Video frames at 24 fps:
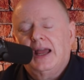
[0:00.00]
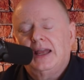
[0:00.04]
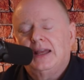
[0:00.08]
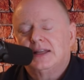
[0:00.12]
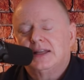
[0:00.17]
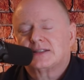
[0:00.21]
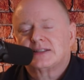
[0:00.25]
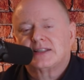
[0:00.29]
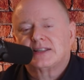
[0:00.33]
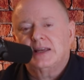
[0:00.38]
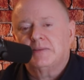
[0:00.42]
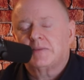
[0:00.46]

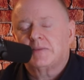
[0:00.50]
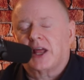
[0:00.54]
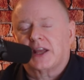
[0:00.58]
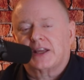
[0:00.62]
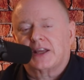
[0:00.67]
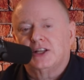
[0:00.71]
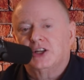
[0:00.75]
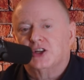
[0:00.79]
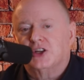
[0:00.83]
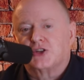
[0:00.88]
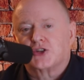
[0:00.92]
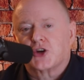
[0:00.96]
it seemed
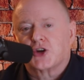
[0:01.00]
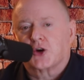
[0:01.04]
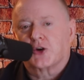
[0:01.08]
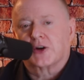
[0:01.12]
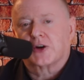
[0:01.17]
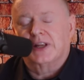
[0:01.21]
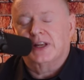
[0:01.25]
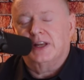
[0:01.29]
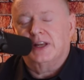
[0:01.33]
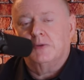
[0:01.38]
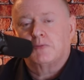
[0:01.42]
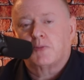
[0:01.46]
like an
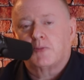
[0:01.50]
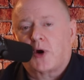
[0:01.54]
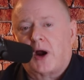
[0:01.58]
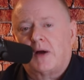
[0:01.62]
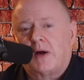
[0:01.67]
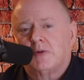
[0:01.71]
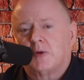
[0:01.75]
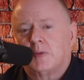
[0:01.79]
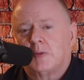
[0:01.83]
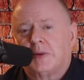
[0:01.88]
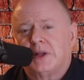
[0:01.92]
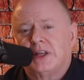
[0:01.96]
eternity,
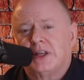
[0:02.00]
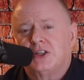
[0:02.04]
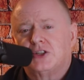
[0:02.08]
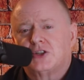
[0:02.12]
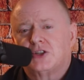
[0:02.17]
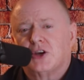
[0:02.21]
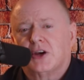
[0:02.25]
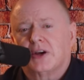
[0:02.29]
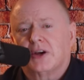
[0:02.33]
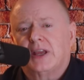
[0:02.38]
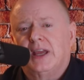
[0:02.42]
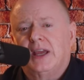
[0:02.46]
probably
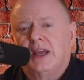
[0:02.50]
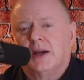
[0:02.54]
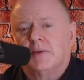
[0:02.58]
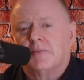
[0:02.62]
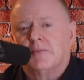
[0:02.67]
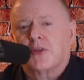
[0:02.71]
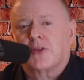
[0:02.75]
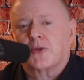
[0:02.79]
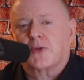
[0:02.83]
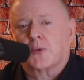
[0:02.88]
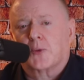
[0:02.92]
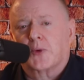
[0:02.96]
took
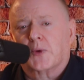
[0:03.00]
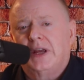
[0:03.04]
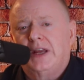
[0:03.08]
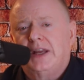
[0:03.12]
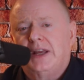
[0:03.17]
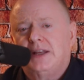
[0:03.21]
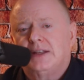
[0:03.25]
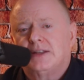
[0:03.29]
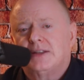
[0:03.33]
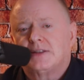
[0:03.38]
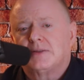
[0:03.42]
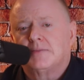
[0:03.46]
him
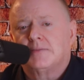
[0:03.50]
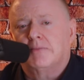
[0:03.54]
three